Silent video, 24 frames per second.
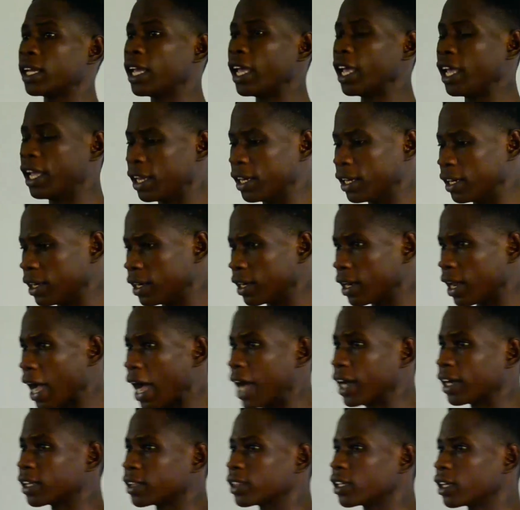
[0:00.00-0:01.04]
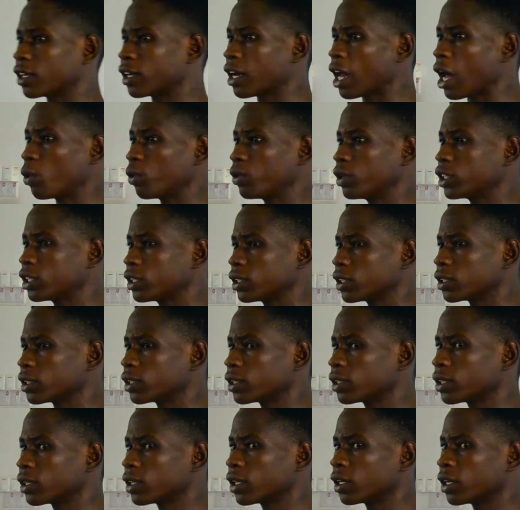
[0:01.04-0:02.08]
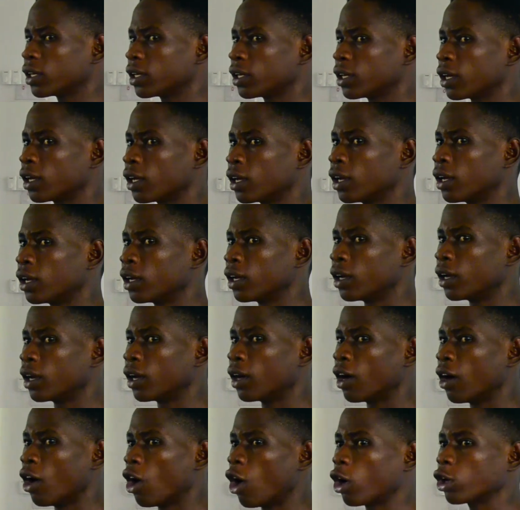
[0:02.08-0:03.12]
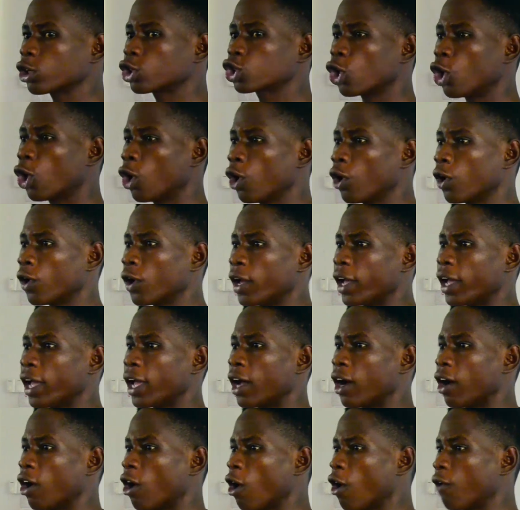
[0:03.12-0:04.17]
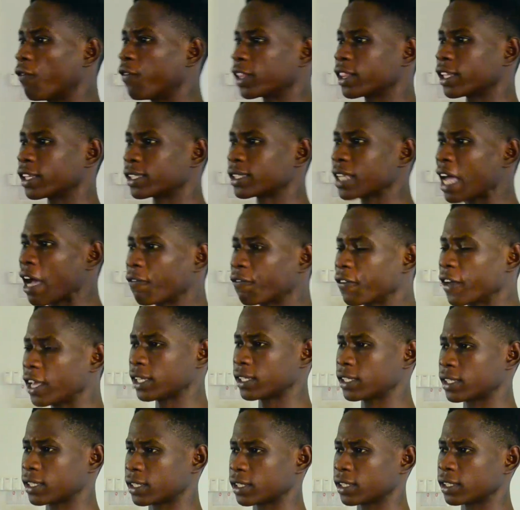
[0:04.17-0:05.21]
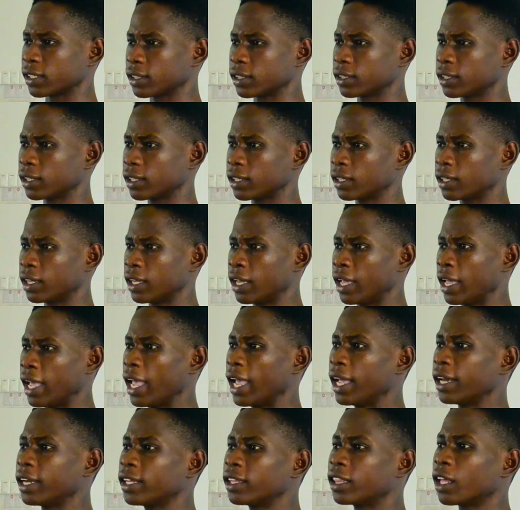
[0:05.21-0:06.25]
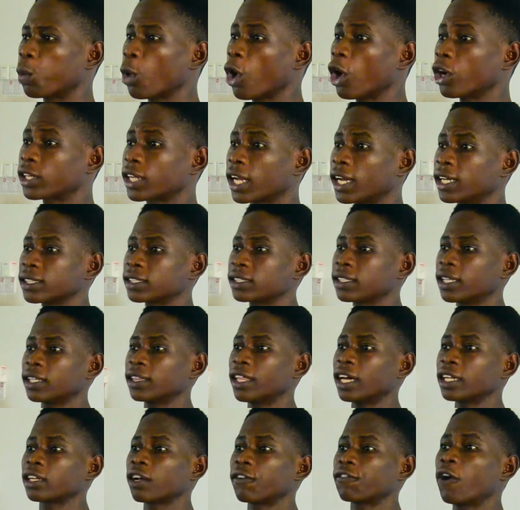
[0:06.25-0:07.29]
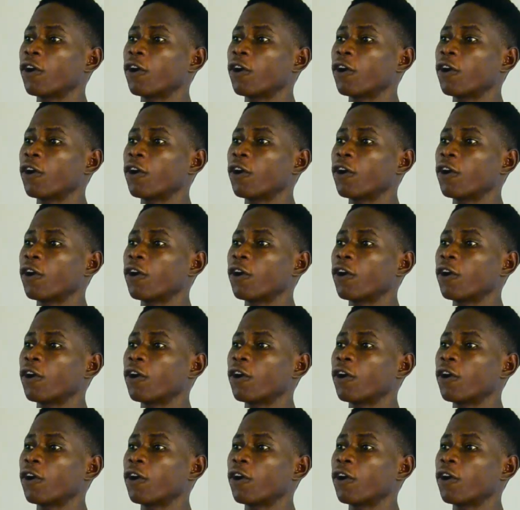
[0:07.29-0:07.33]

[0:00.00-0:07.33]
in under the ground, also over the surface, and the waters that are